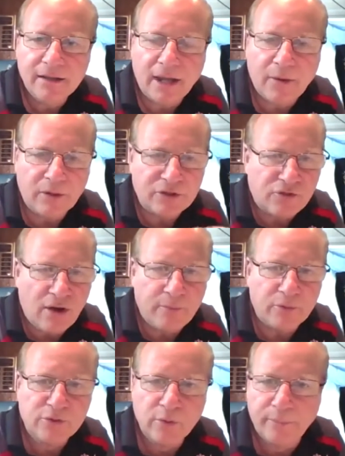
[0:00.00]
like when
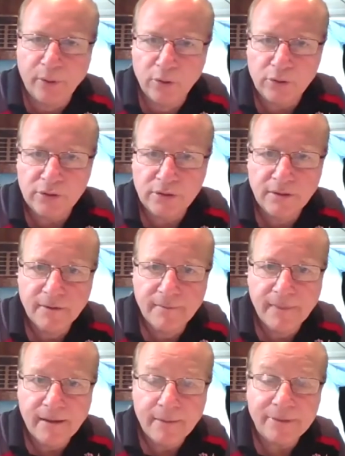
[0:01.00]
Trump was with Putin,
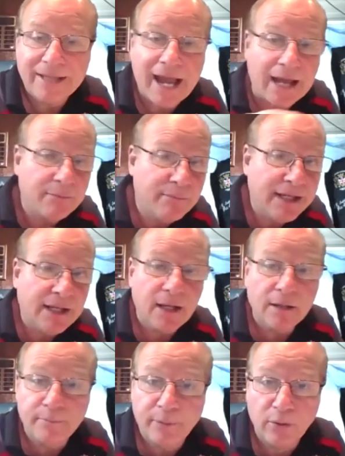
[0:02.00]
but they had me
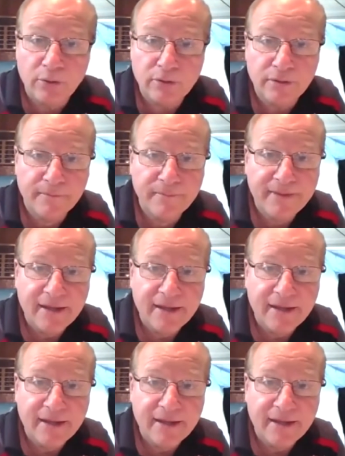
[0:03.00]
and Putin,